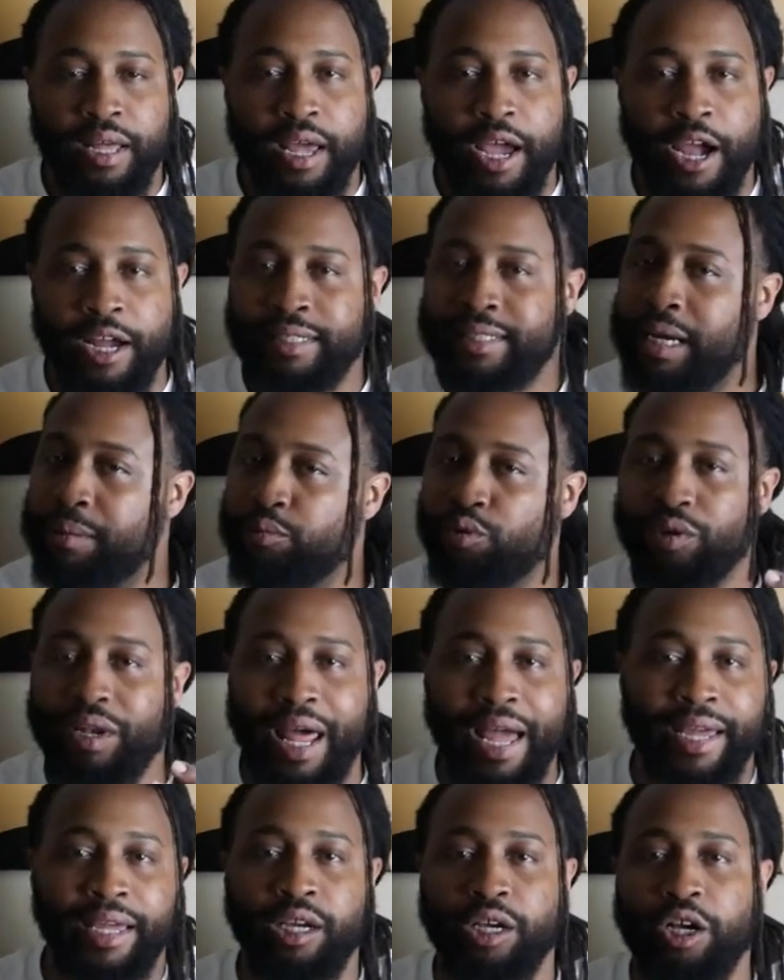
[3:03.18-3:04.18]
every time you
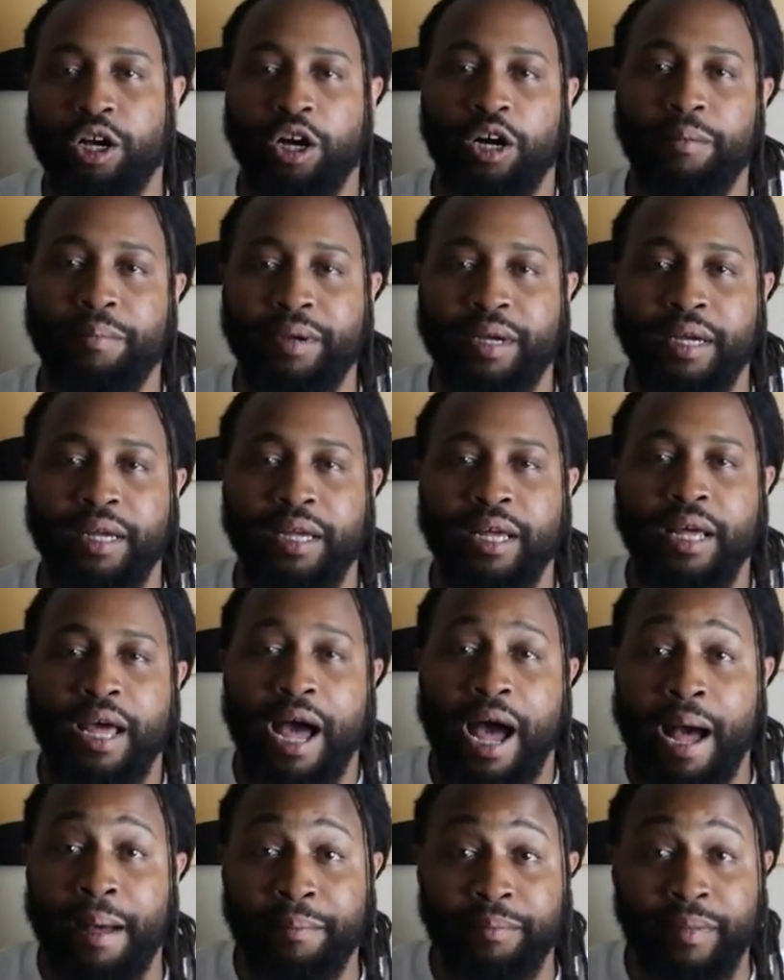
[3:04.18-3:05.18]
like and comment,
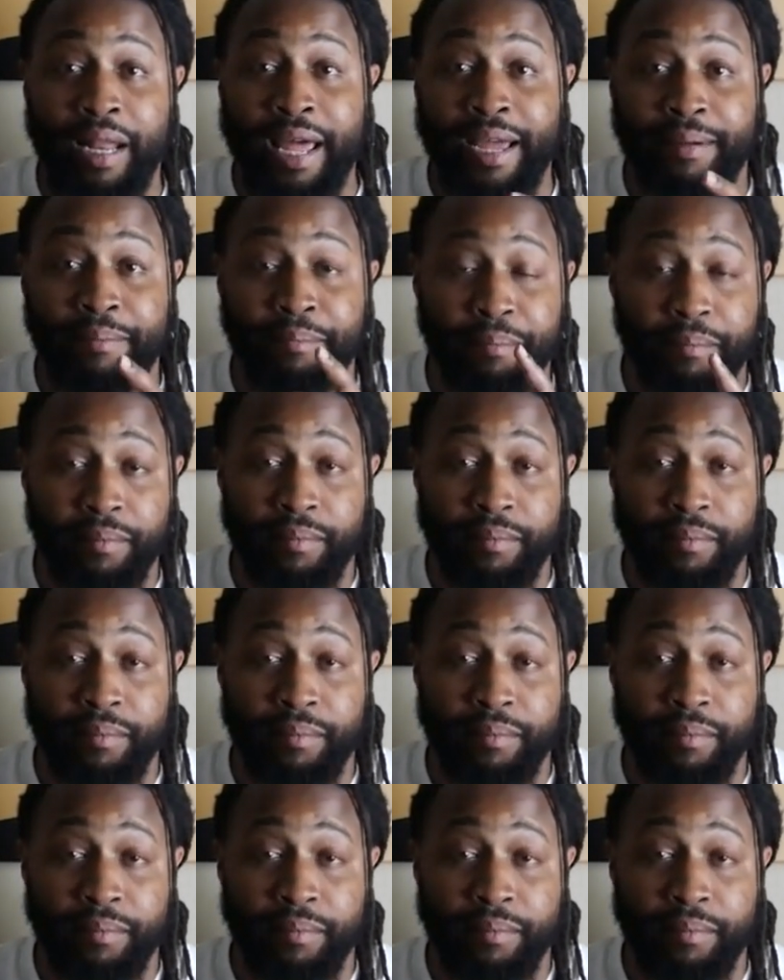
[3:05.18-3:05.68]
I'm like